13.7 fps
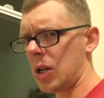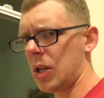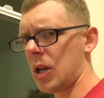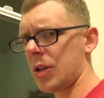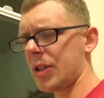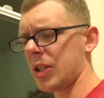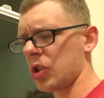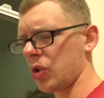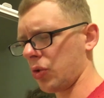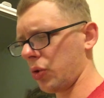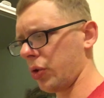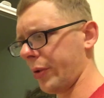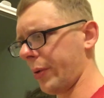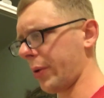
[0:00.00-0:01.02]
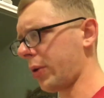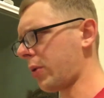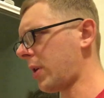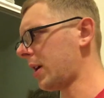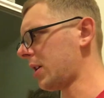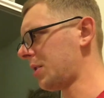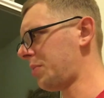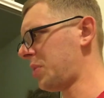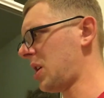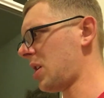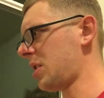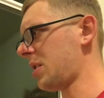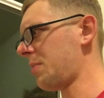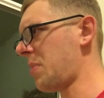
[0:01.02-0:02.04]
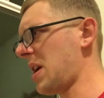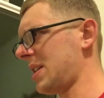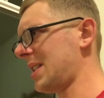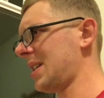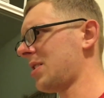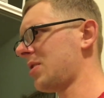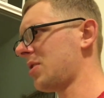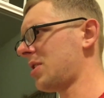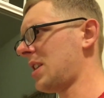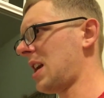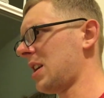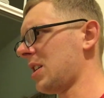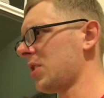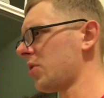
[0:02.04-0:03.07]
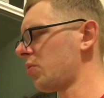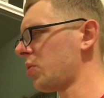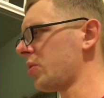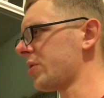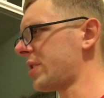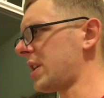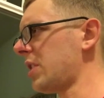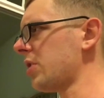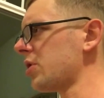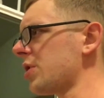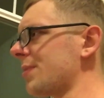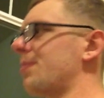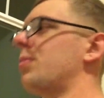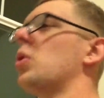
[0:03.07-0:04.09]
Nothing's truly required beyond a basic understanding of the rules that you can just